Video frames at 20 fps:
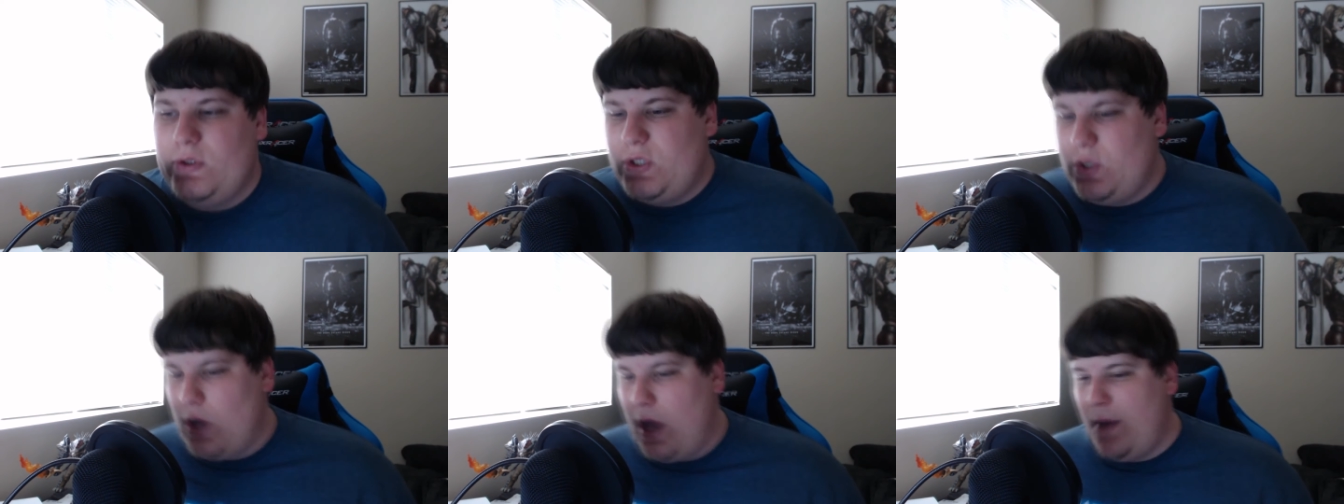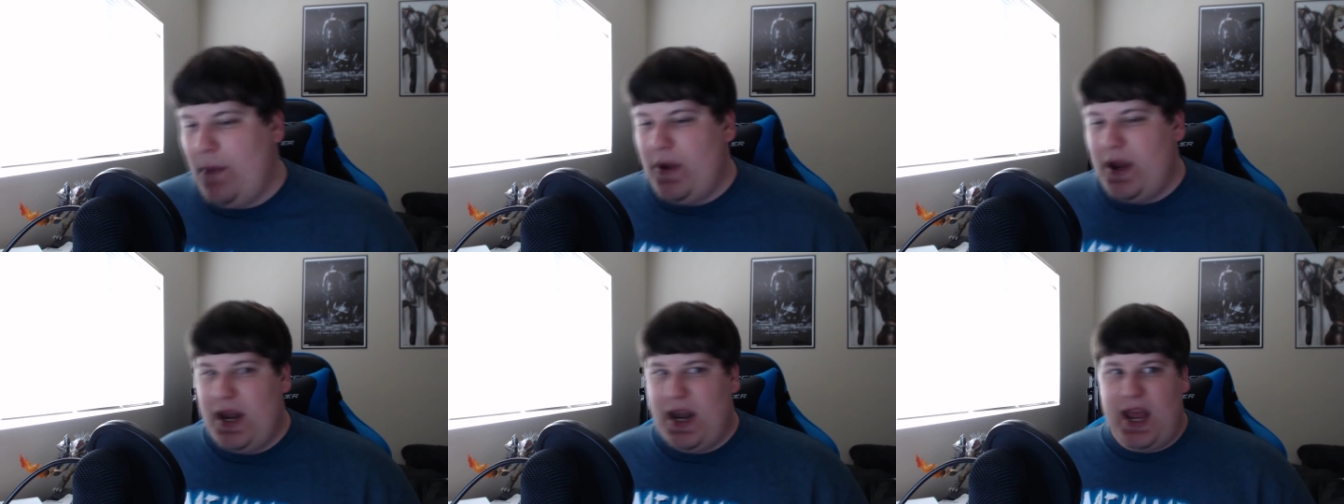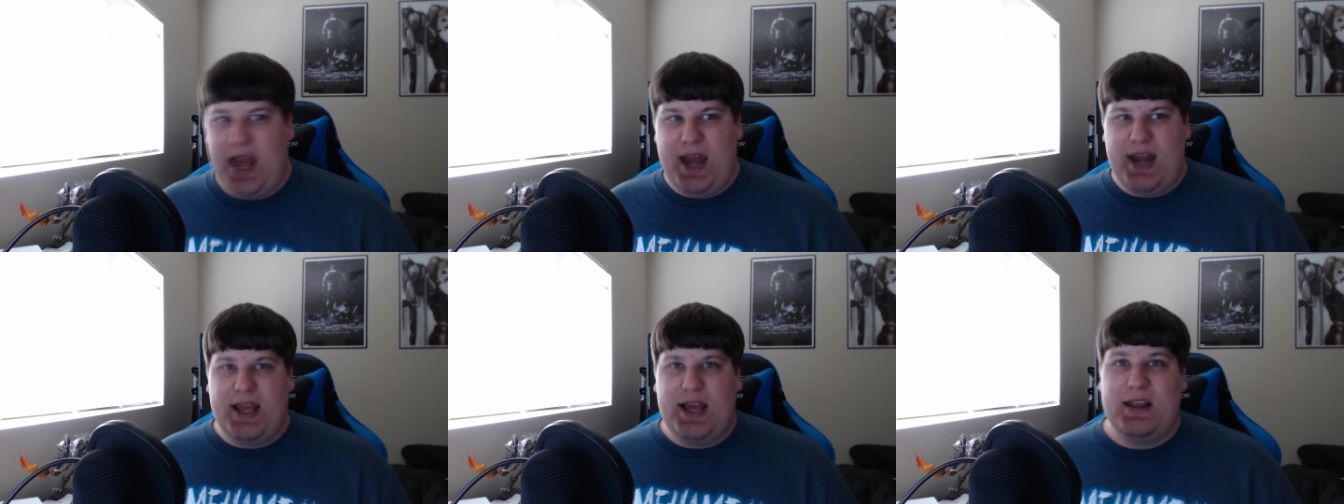so I went
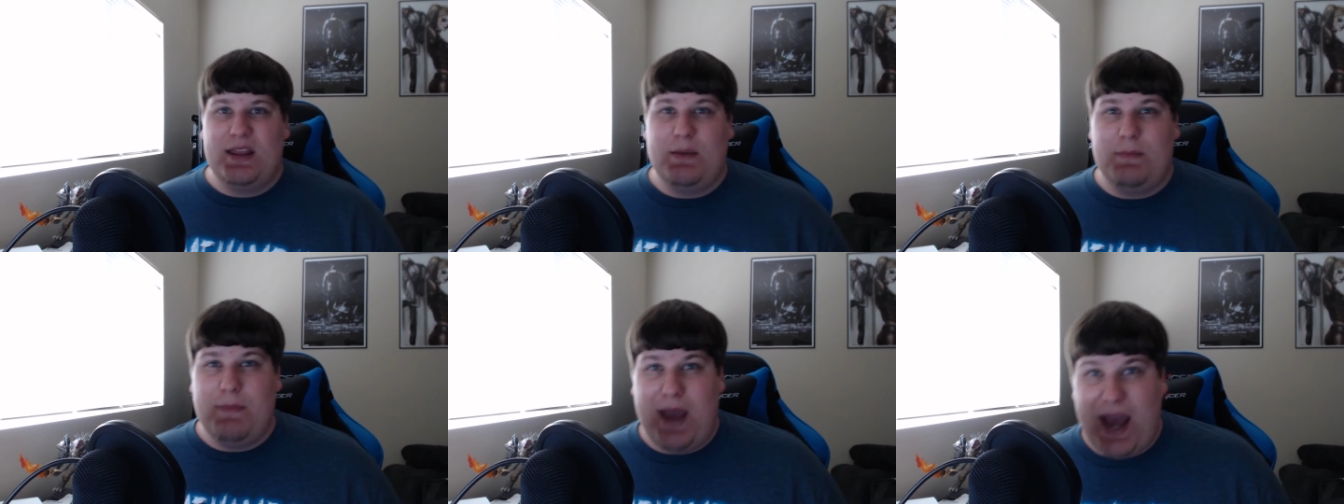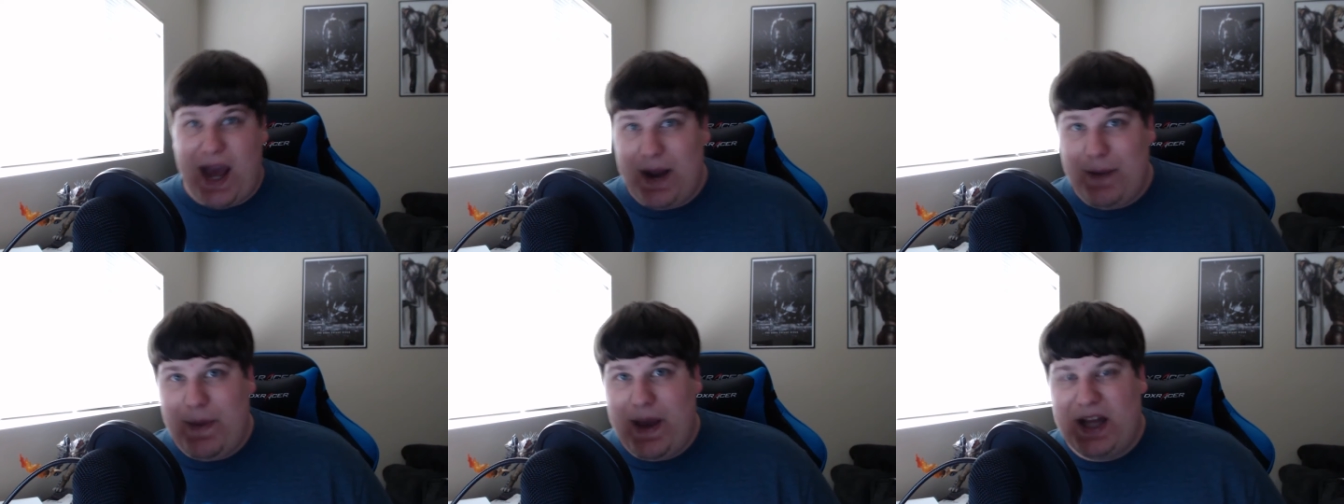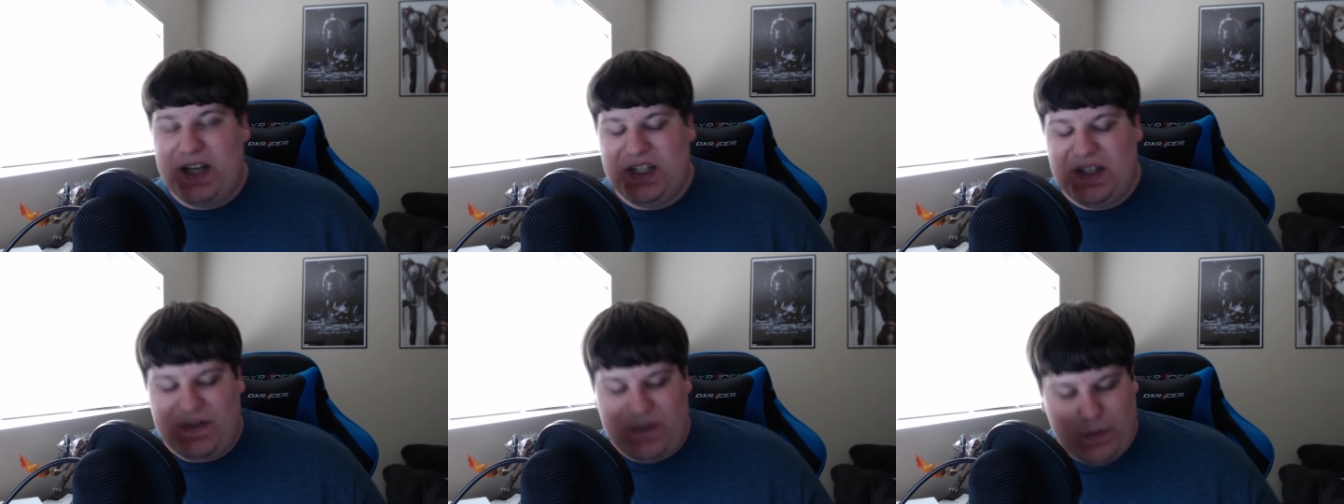ahead and got them ad
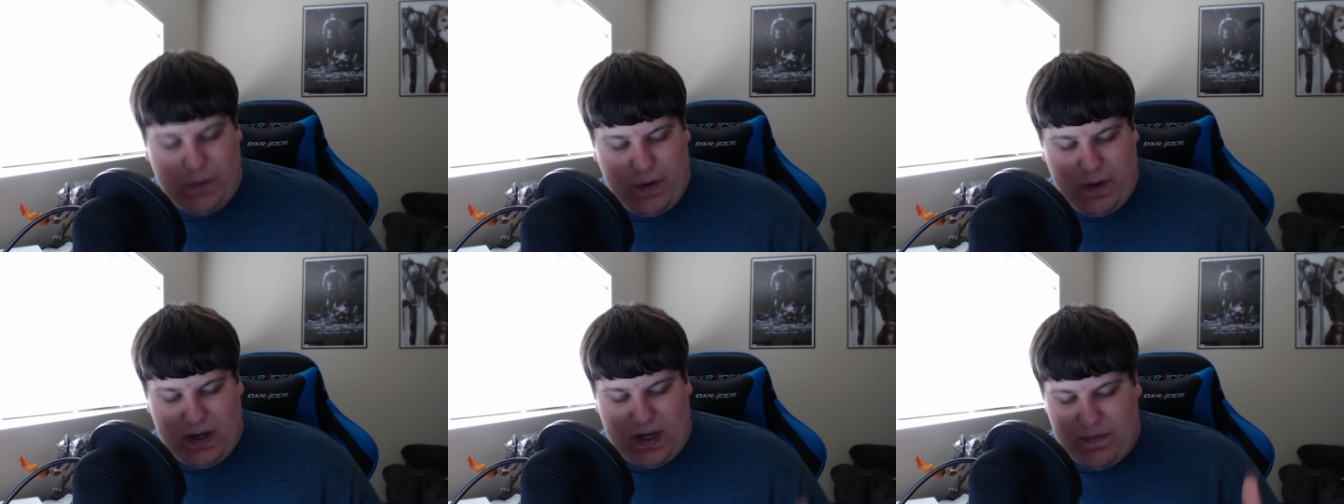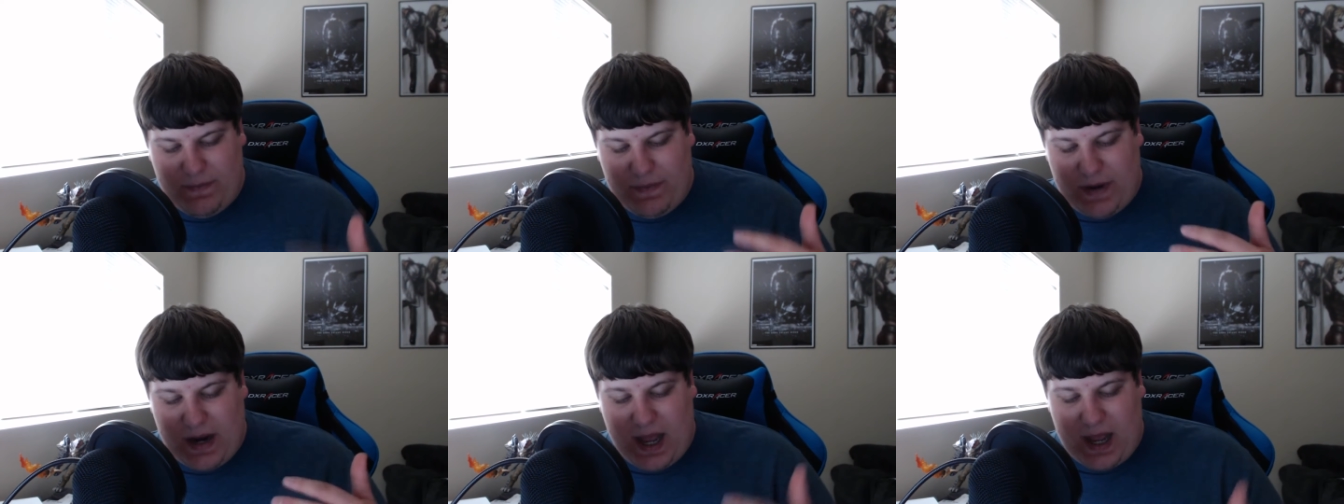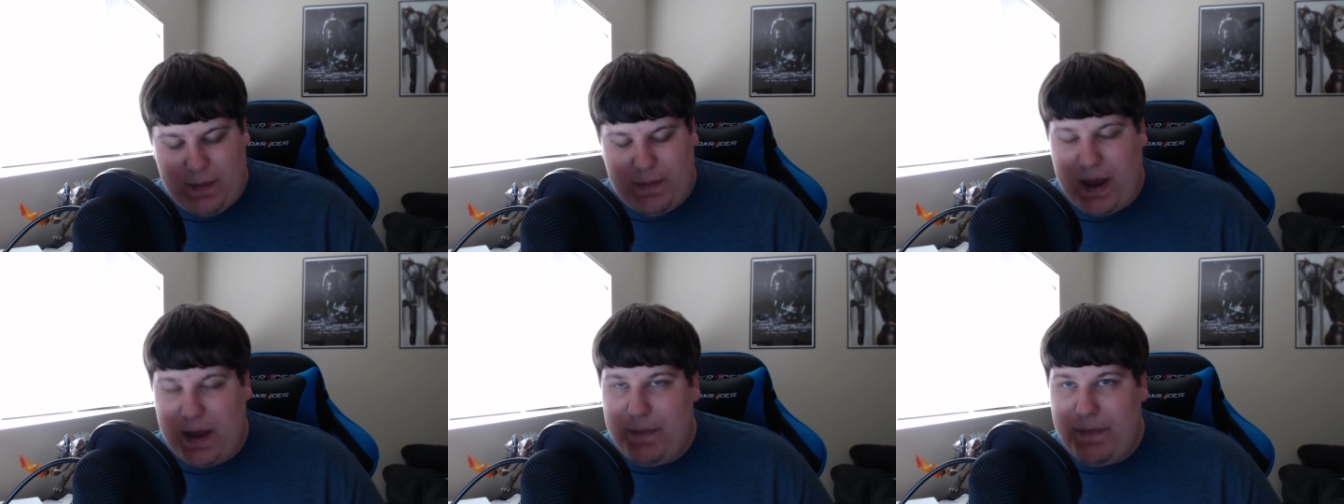matched after being
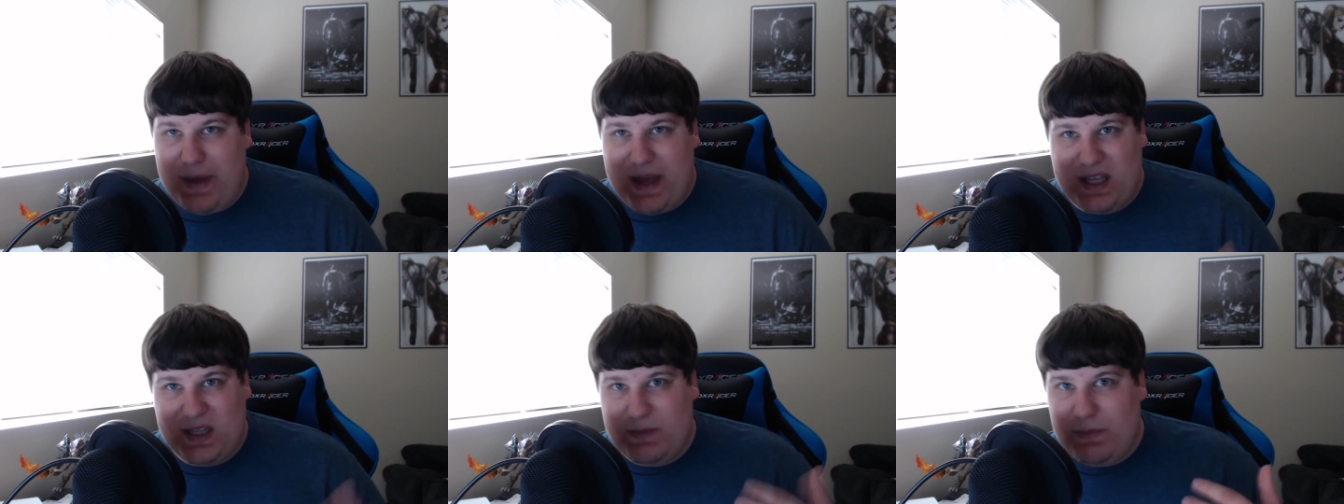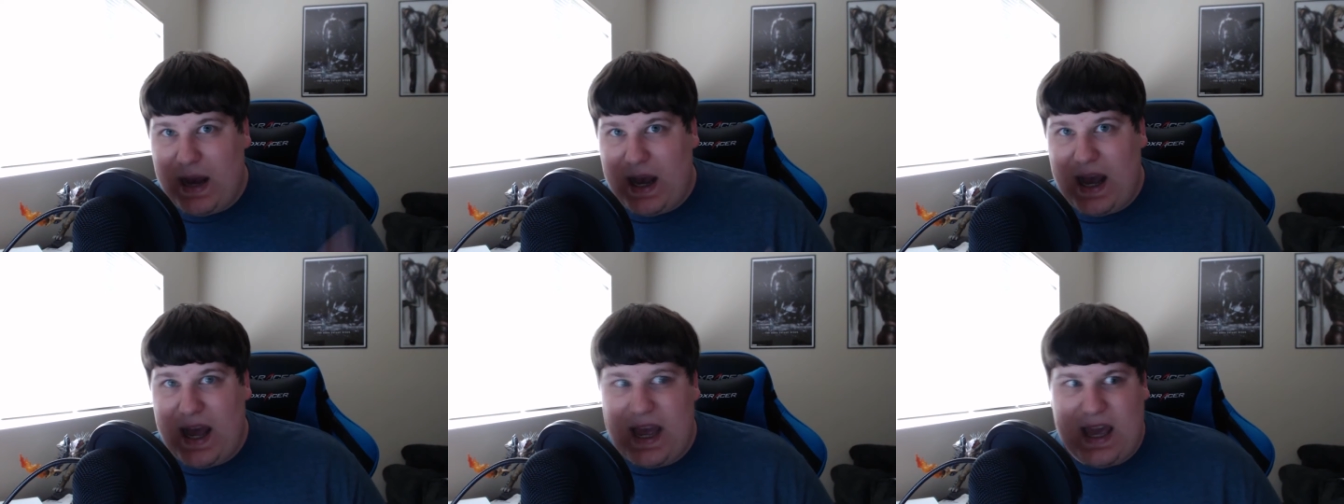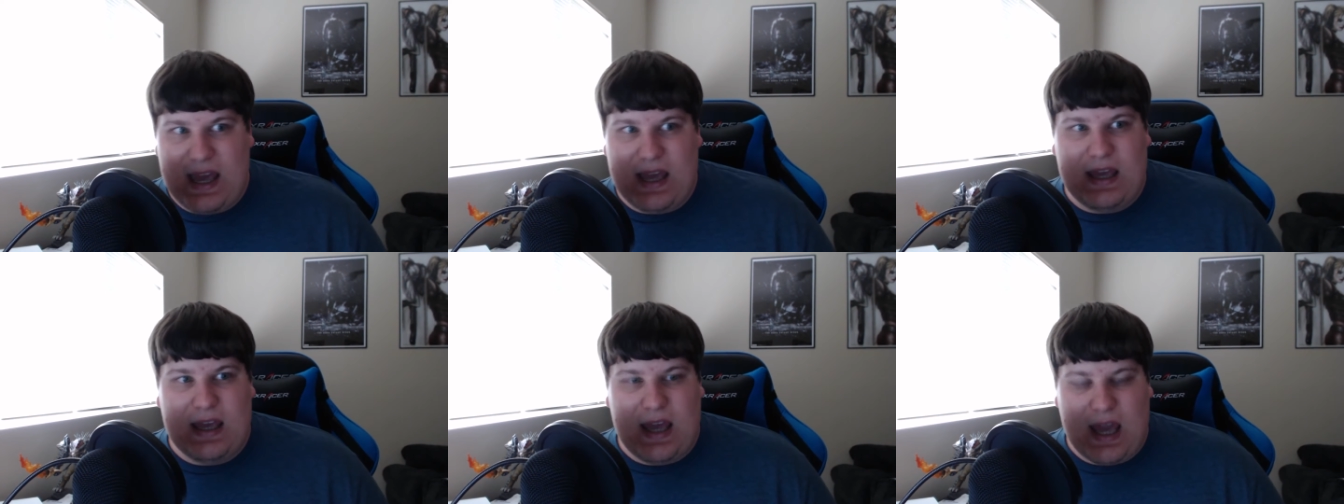denied by Best Buy
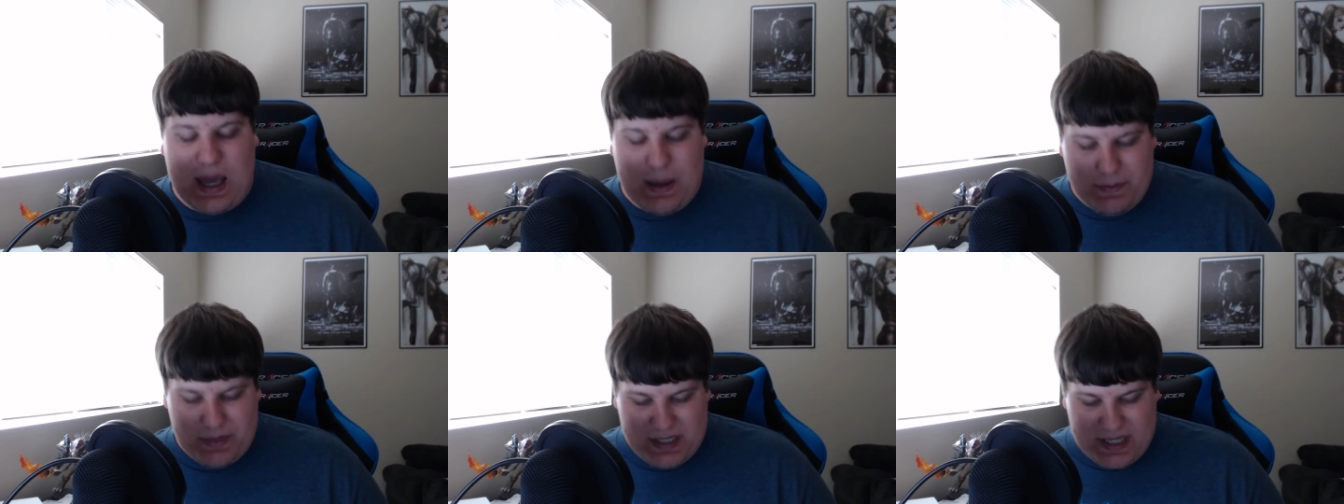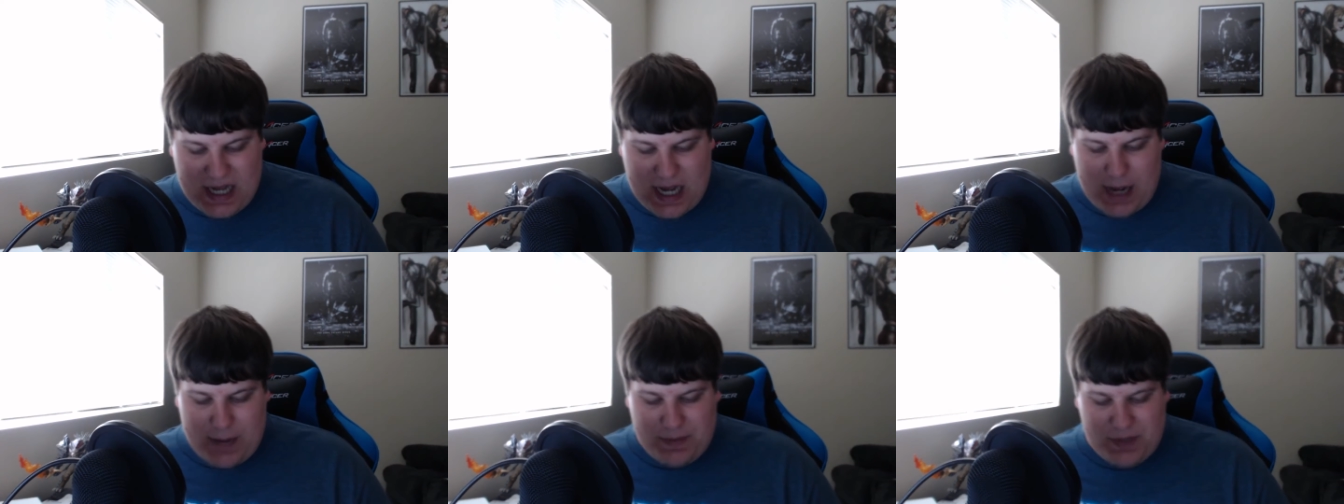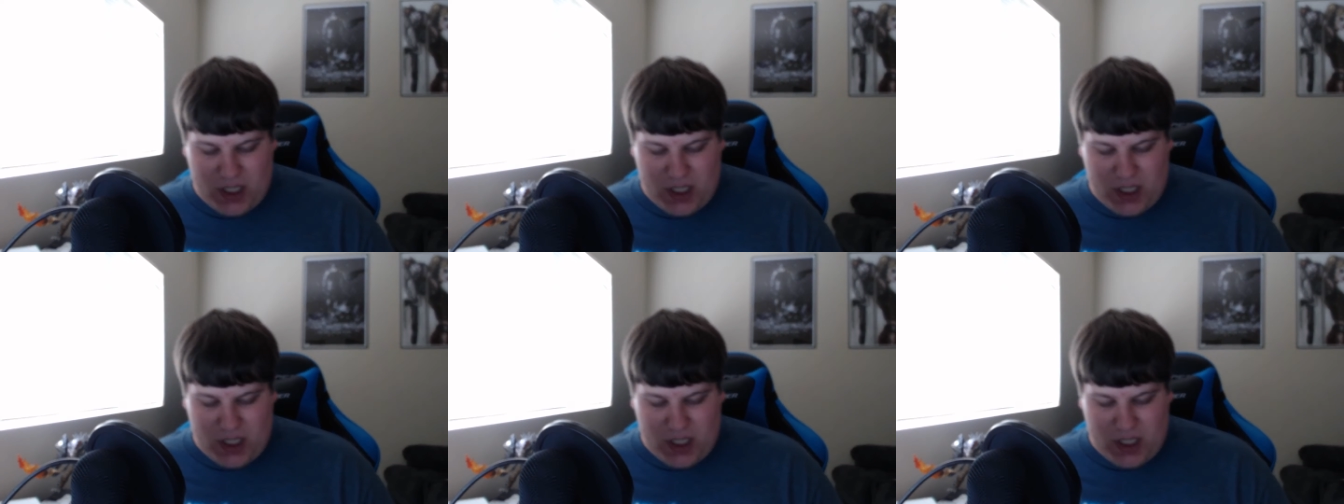and GameStop.